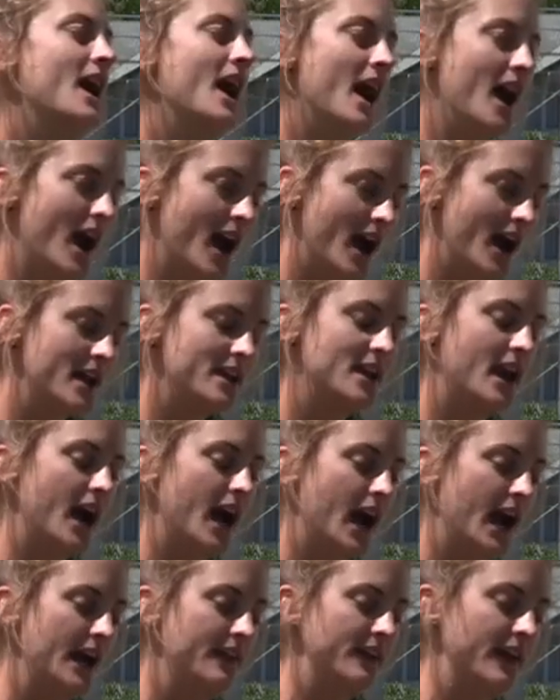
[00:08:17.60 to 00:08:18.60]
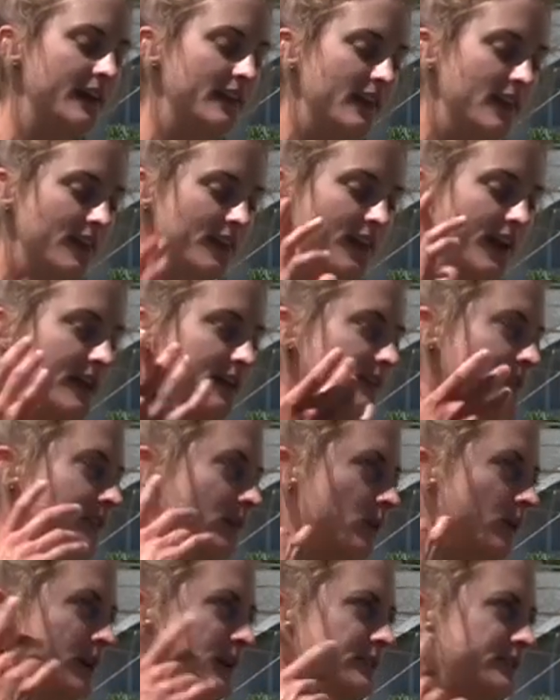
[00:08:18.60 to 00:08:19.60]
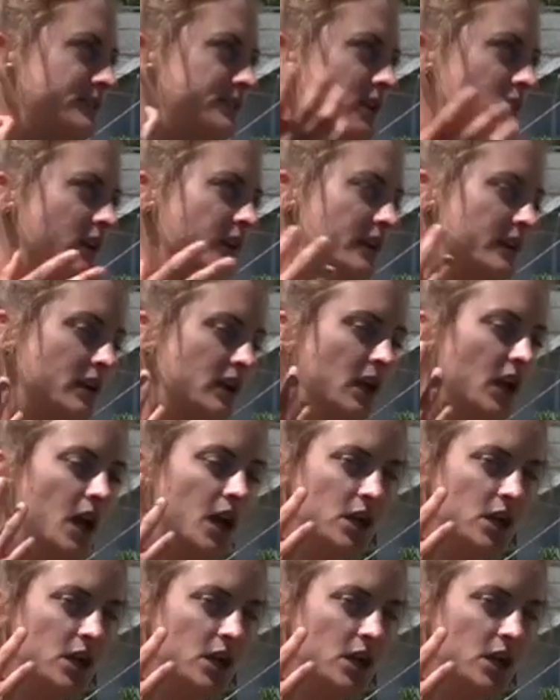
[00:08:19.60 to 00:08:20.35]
yeah, yeah. And then then the wheels started